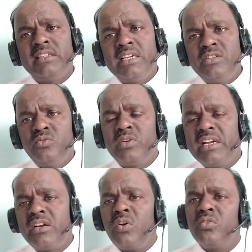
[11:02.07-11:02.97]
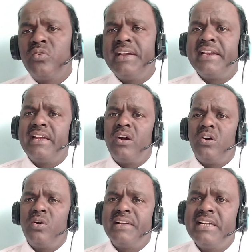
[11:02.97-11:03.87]
then you can
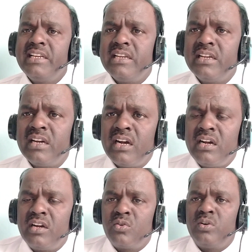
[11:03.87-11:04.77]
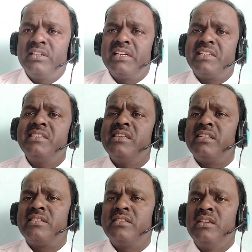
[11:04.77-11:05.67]
already got the
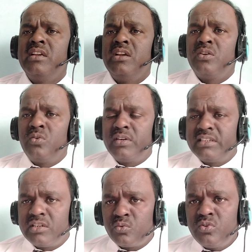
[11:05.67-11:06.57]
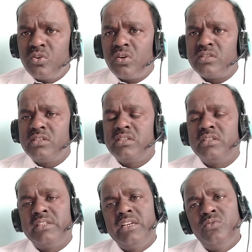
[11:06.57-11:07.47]
results, got the root cause,
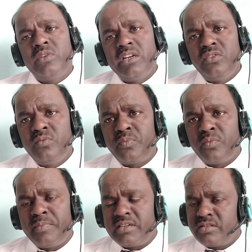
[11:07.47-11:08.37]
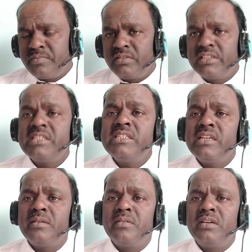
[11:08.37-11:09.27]
then you can improvement. So this is
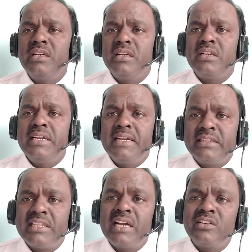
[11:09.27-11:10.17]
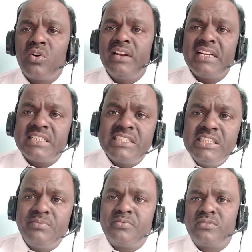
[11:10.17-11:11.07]
a that call
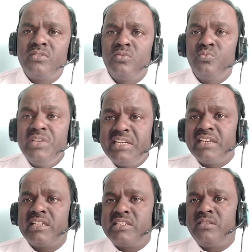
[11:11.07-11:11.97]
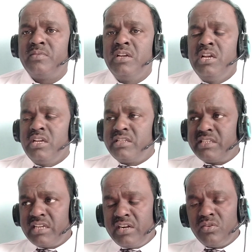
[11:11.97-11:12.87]
achieves, we can achieve.
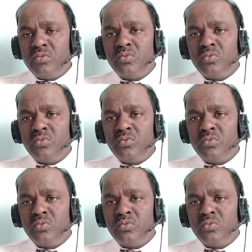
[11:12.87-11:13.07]
Send